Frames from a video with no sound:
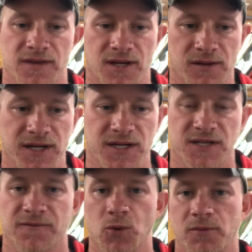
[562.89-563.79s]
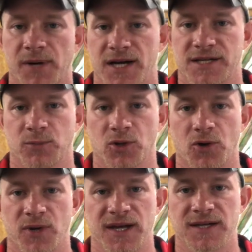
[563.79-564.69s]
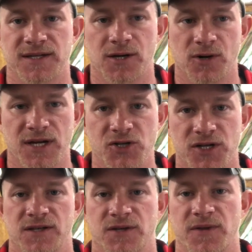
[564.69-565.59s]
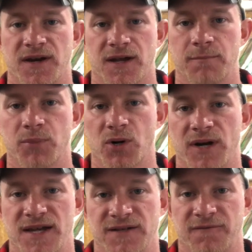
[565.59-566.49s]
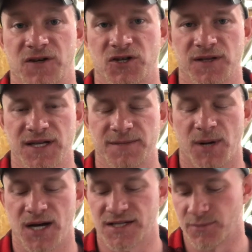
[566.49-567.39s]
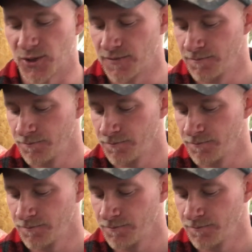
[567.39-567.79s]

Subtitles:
the cleanest fuel possible going into your engine so that it can burn as efficiently as possible.